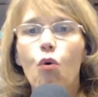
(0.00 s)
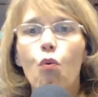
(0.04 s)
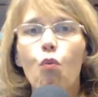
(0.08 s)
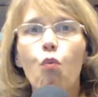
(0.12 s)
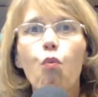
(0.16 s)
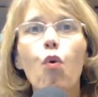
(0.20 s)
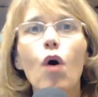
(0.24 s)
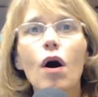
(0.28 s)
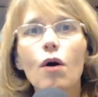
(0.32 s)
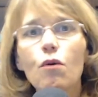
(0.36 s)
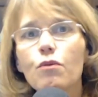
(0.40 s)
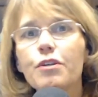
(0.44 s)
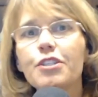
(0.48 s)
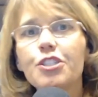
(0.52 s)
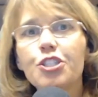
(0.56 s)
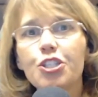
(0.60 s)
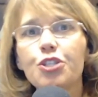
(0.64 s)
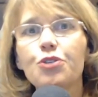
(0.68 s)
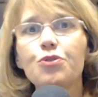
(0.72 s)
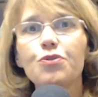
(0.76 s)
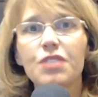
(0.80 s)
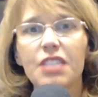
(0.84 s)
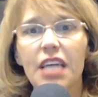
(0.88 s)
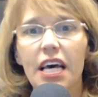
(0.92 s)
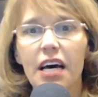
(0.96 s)
What
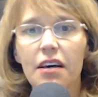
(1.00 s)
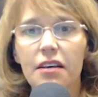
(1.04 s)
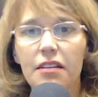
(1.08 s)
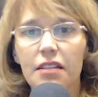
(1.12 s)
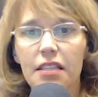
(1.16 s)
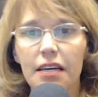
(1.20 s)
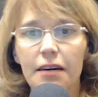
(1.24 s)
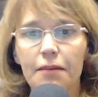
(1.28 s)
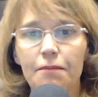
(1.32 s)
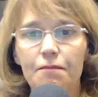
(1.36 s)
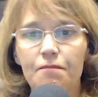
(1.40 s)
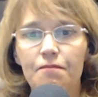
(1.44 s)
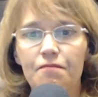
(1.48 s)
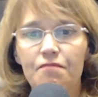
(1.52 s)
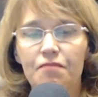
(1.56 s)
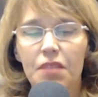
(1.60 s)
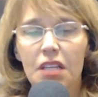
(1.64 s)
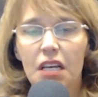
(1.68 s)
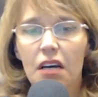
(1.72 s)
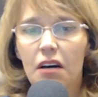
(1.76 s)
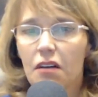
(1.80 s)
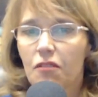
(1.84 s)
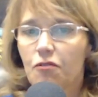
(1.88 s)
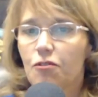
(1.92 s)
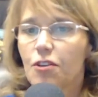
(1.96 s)
would you tell them?
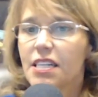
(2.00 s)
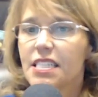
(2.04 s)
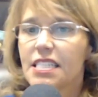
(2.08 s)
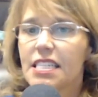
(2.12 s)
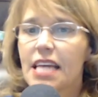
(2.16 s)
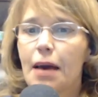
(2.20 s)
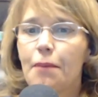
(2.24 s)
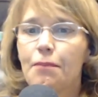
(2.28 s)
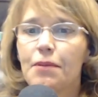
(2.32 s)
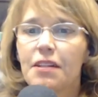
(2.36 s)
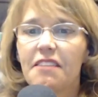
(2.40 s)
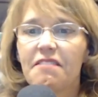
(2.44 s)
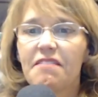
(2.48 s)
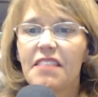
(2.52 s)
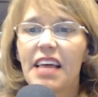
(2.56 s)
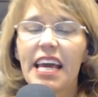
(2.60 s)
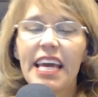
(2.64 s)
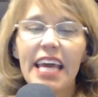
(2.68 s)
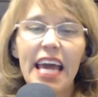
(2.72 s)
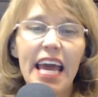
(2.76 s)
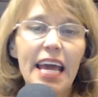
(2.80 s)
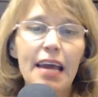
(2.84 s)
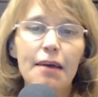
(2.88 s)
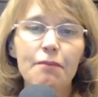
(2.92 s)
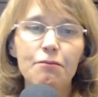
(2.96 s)
For example, if
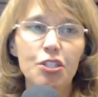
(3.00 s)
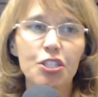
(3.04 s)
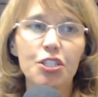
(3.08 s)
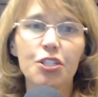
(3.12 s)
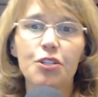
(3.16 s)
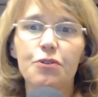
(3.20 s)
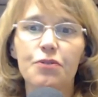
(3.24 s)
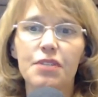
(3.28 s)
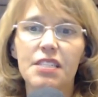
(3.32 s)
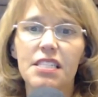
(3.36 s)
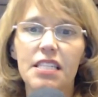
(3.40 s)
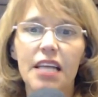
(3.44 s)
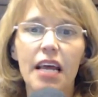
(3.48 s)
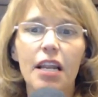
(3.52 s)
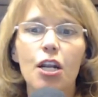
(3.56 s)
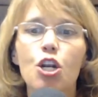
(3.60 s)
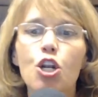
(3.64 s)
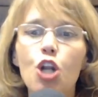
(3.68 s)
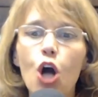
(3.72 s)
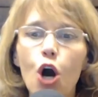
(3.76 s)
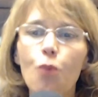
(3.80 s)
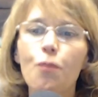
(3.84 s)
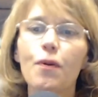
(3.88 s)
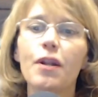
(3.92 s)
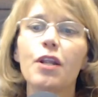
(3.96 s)
they came to you and said,
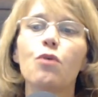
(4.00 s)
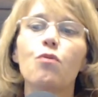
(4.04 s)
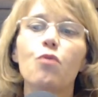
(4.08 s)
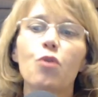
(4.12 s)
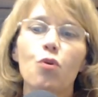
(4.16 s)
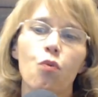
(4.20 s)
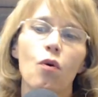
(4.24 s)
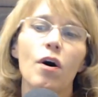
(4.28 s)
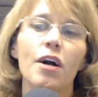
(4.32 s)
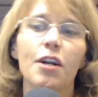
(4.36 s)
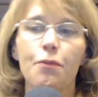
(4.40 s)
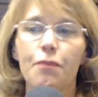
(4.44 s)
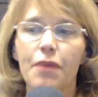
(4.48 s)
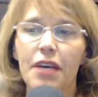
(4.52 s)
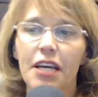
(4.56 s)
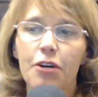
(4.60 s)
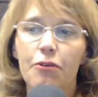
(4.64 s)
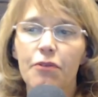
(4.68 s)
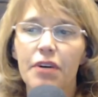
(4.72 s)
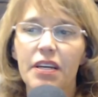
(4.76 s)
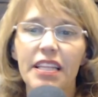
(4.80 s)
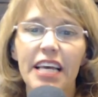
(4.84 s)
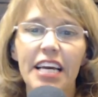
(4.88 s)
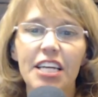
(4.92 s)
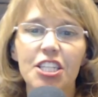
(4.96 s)
nobody would want to be
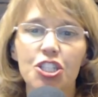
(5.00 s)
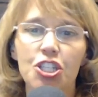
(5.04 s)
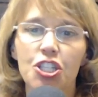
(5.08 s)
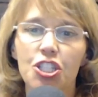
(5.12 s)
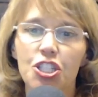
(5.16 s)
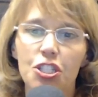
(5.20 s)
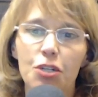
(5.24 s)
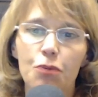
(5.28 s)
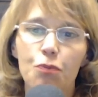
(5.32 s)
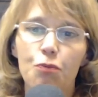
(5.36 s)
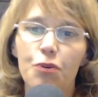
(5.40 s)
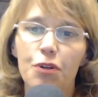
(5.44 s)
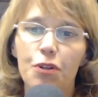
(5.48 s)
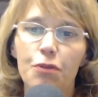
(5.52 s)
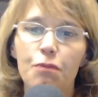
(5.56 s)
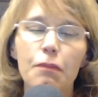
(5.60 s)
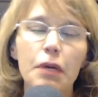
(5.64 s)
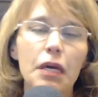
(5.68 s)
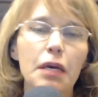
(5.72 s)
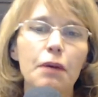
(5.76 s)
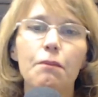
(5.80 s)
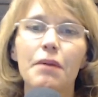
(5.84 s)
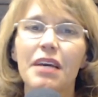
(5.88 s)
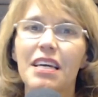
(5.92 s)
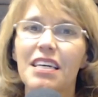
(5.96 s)
in a relationship with
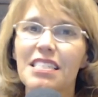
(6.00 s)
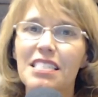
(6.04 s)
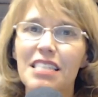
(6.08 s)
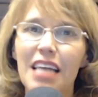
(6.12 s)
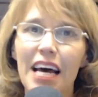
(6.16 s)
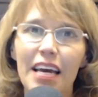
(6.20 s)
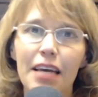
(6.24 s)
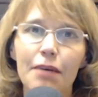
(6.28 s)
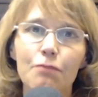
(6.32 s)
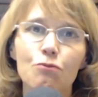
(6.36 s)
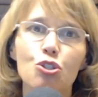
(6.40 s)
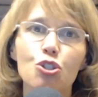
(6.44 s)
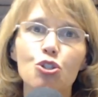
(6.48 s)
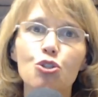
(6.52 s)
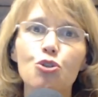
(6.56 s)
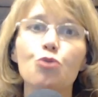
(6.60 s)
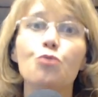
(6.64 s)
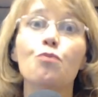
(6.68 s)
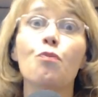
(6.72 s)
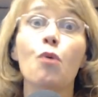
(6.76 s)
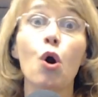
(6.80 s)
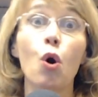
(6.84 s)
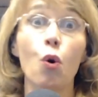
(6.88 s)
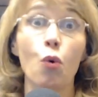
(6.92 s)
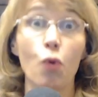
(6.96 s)
me because I am
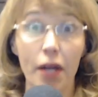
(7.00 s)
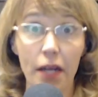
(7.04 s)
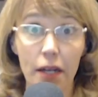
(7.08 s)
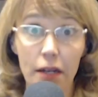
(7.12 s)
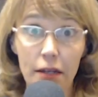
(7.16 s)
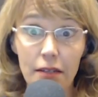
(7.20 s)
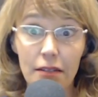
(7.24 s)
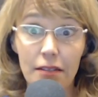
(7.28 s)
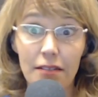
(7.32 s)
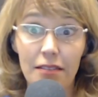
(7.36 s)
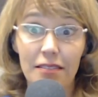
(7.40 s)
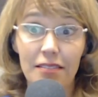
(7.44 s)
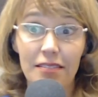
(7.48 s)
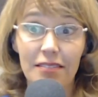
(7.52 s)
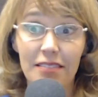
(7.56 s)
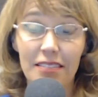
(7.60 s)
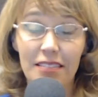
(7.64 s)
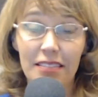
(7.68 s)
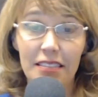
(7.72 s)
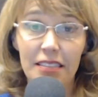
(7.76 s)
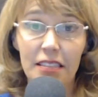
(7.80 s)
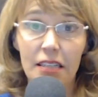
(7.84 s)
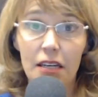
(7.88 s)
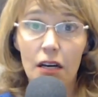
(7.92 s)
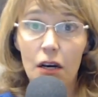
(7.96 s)
too broken.
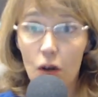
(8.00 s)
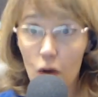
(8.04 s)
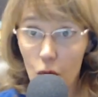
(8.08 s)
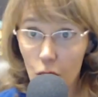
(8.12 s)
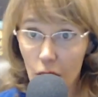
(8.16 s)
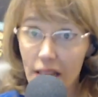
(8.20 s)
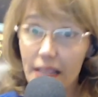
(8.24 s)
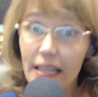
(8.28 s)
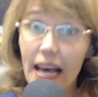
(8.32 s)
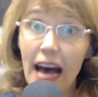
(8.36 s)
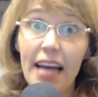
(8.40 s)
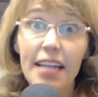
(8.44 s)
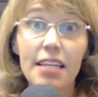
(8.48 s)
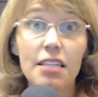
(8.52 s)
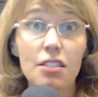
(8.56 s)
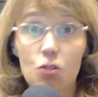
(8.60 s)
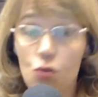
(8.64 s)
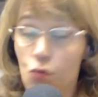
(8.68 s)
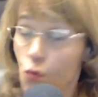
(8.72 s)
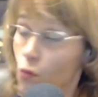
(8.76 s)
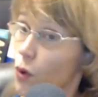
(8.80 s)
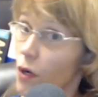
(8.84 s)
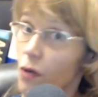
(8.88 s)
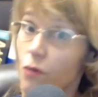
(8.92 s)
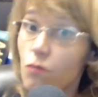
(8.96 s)
Well, that
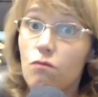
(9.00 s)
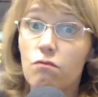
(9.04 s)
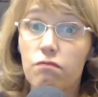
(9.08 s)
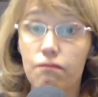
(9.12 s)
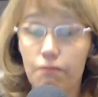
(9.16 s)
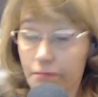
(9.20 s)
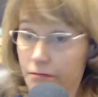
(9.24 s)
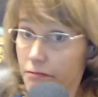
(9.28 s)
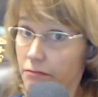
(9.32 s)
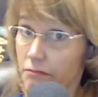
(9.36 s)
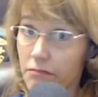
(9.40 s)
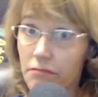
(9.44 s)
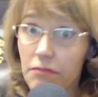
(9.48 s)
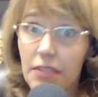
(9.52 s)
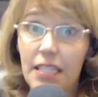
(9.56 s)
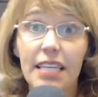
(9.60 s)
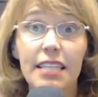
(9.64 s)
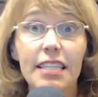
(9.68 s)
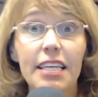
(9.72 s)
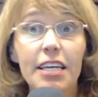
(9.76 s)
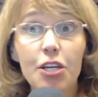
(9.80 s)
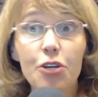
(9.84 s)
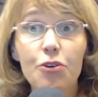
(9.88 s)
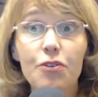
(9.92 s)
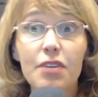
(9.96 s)
is one
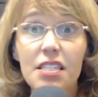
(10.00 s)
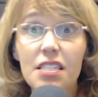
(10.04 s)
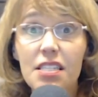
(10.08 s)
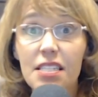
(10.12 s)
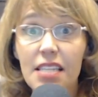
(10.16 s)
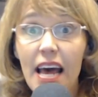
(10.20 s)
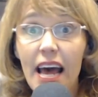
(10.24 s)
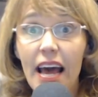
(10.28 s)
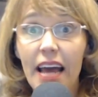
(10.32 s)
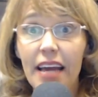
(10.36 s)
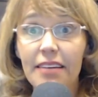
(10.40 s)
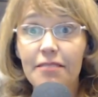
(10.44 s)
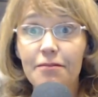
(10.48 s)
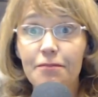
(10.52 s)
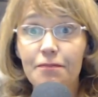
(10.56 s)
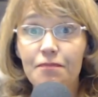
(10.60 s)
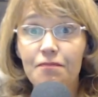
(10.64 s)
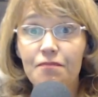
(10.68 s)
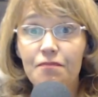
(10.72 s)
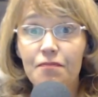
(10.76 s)
thing that you can say.